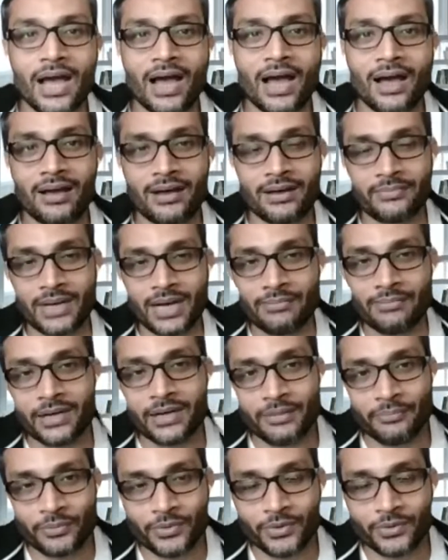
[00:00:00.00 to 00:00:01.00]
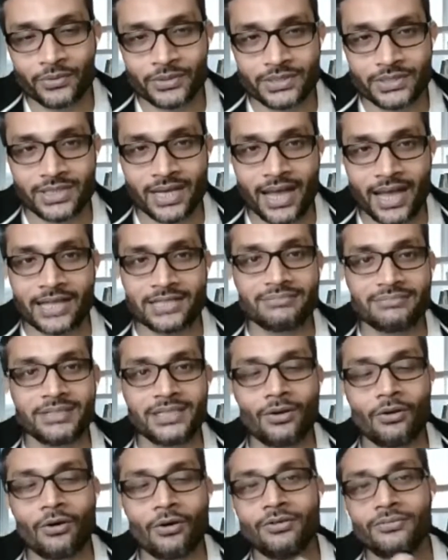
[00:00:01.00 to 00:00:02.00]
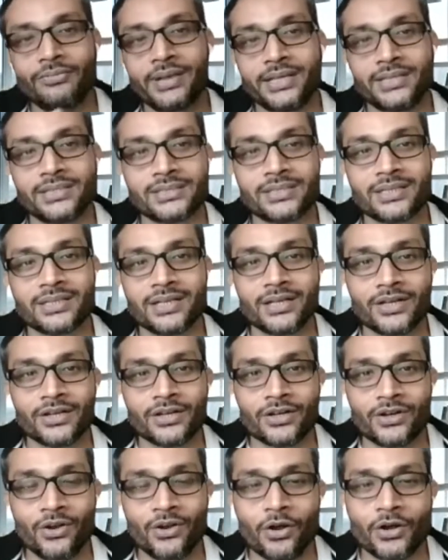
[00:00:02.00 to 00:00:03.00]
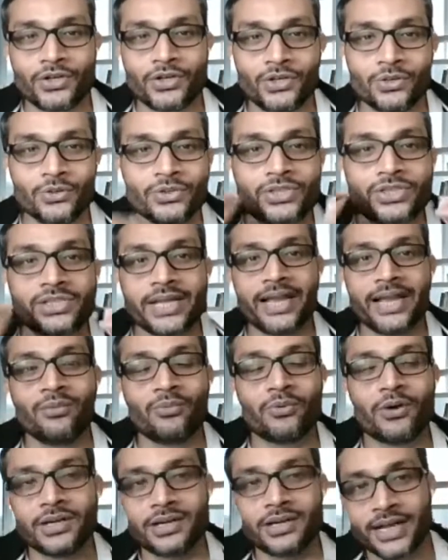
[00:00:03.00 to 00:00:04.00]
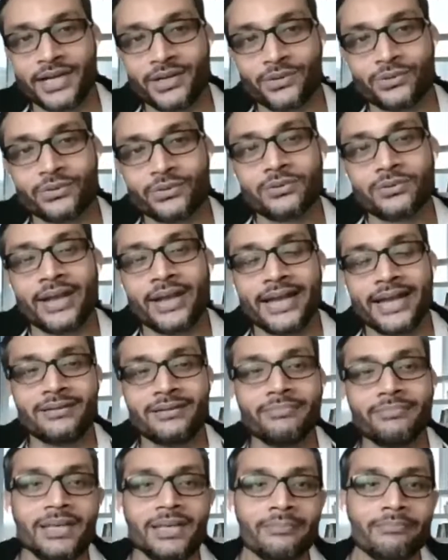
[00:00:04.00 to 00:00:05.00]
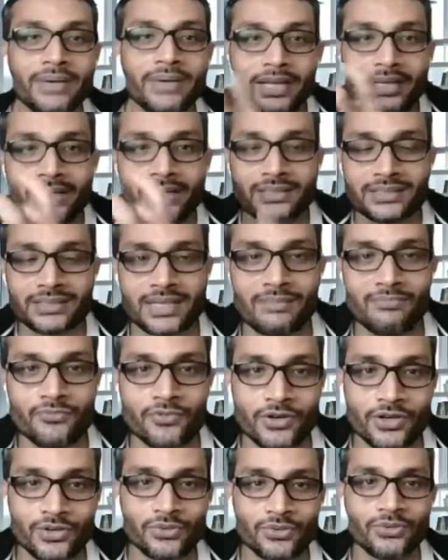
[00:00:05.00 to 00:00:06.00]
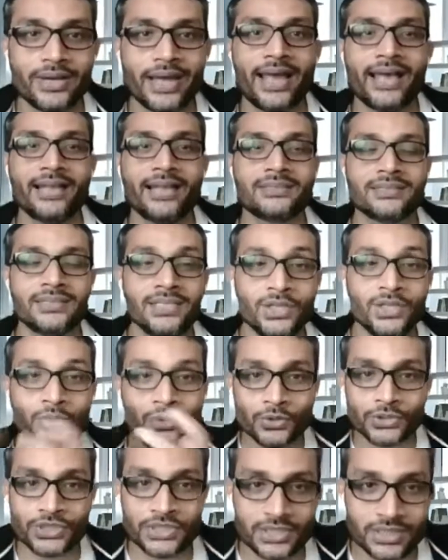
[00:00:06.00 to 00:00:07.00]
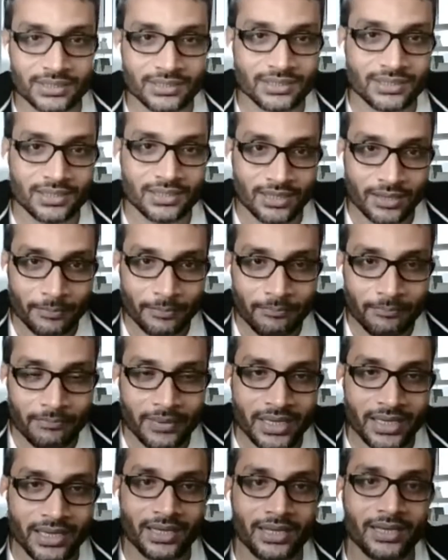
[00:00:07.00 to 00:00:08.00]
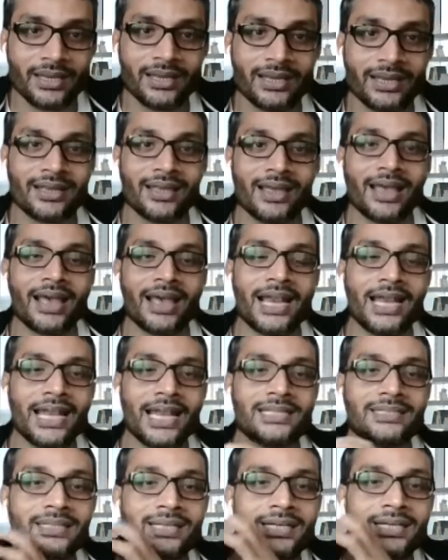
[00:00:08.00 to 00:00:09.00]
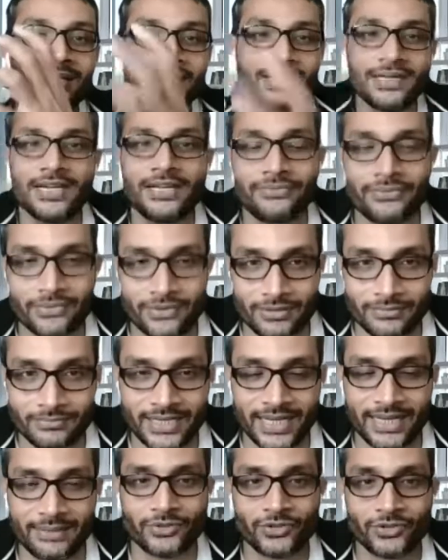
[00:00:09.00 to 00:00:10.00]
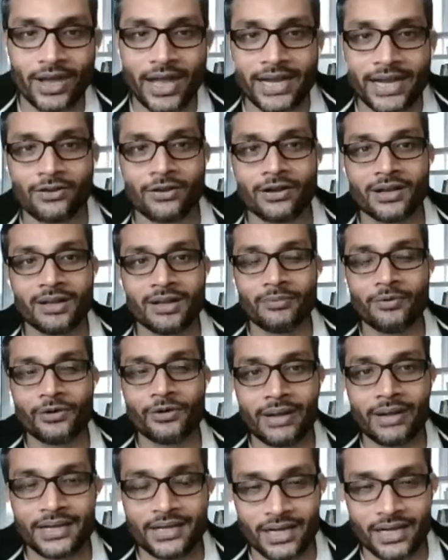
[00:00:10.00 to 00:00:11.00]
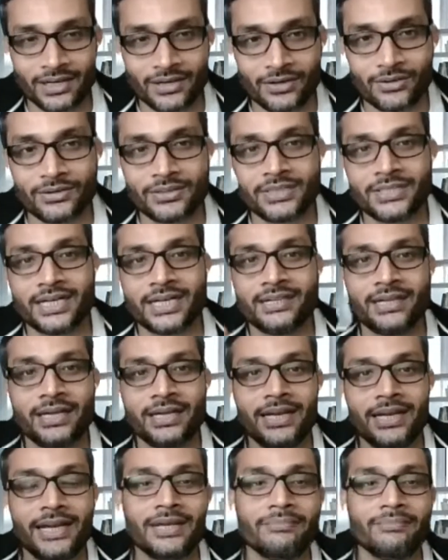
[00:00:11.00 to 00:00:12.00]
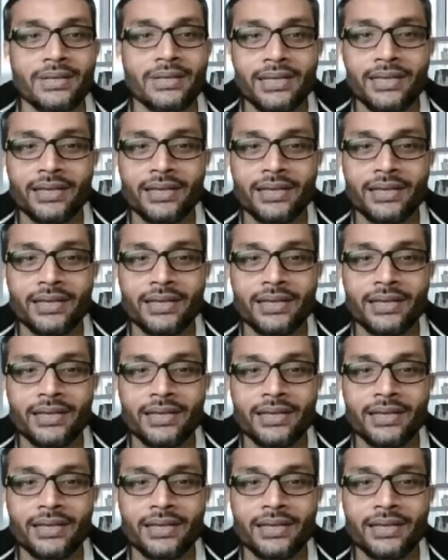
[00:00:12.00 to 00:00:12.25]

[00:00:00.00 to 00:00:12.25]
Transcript: our approach has been always not to sell what I do. Let me bring someone who has used me and let's hear it from them. So I talk about my technology and then let's